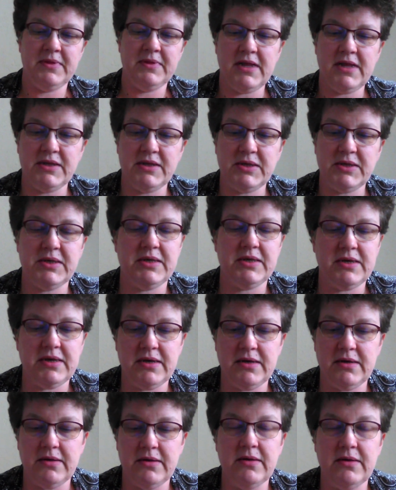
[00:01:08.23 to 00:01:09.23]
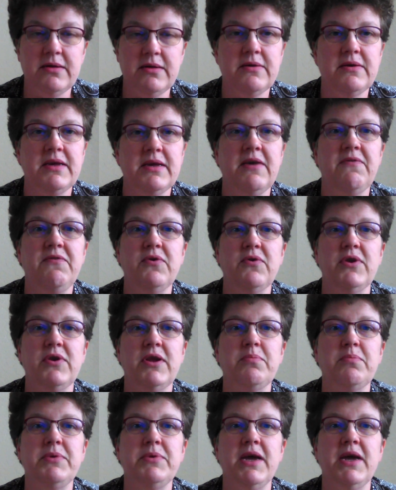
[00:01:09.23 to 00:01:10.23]
Let's give you an
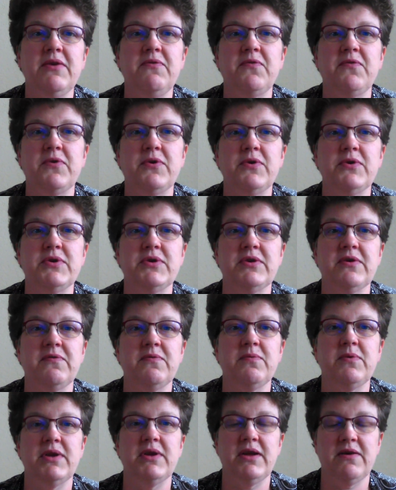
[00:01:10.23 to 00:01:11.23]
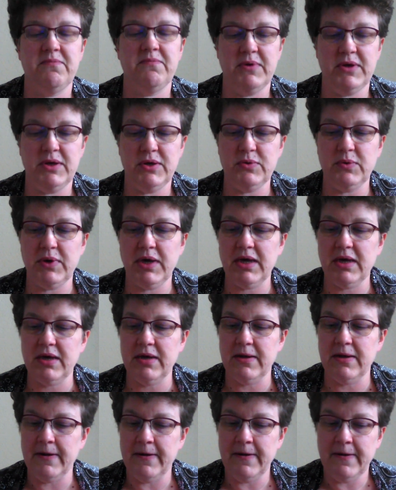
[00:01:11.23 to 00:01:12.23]
update first of what I've been doing.
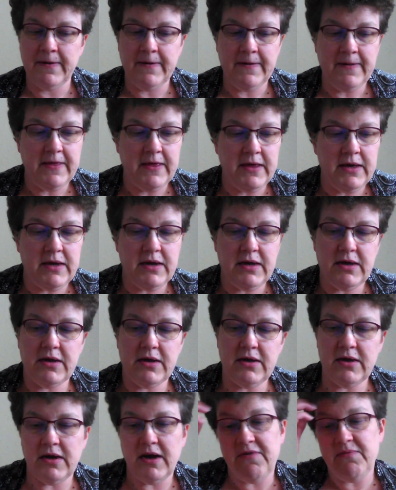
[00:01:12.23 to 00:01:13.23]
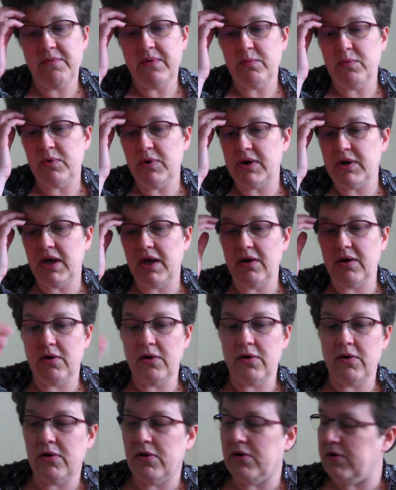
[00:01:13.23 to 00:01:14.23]
I've been working
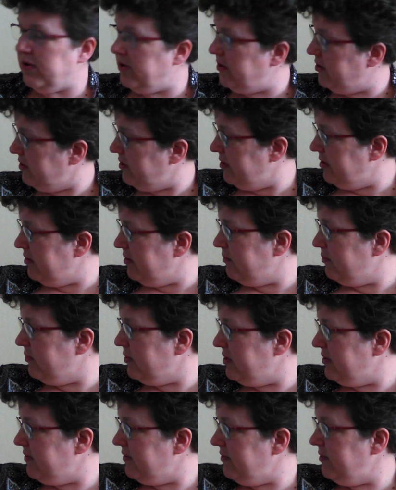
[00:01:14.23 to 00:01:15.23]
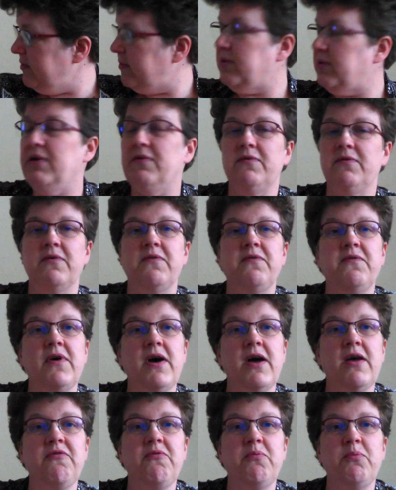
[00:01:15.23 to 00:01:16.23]
on
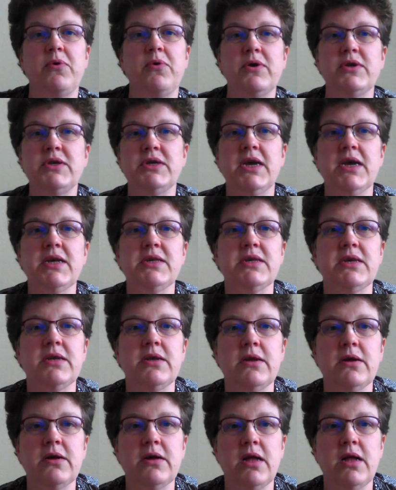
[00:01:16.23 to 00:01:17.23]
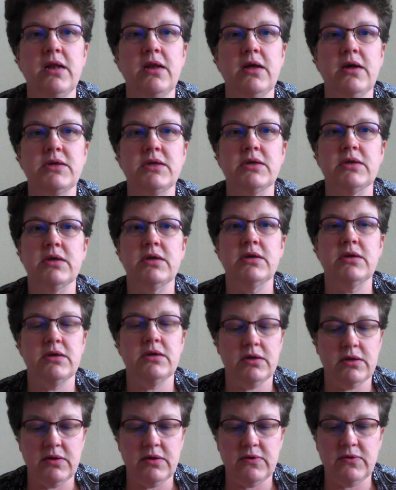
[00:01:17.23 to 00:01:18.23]
5 projects in the last
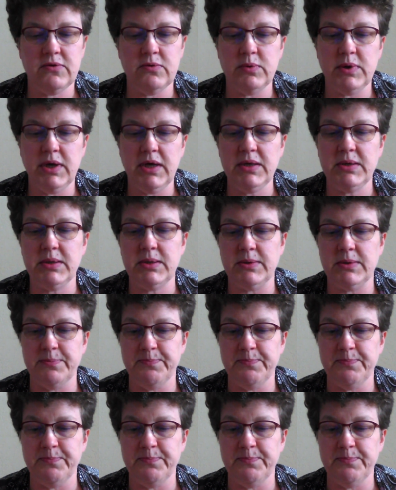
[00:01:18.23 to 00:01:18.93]
2 weeks